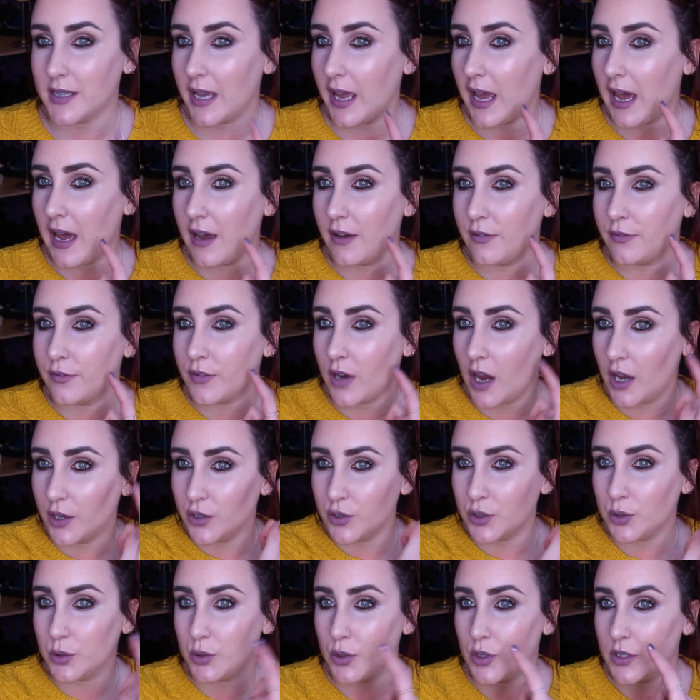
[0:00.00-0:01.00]
I have
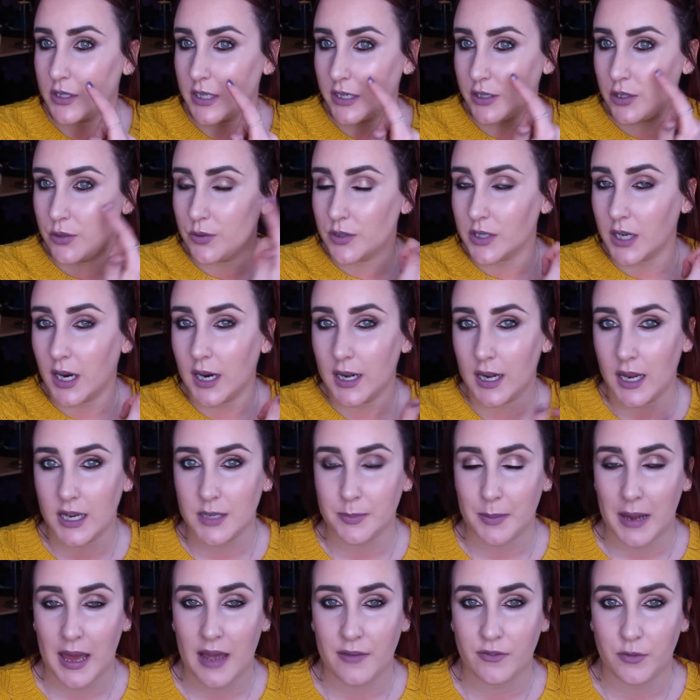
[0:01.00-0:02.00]
contoured and used
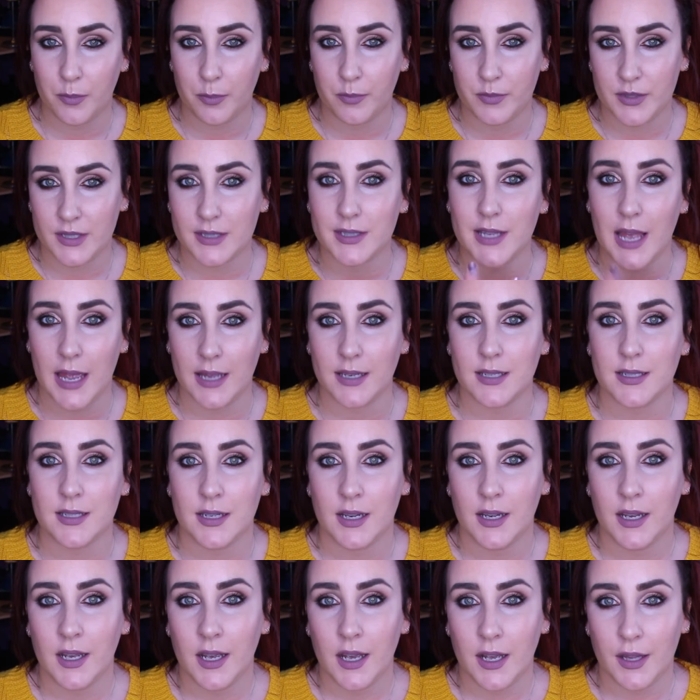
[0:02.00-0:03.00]
highlight, but I haven't set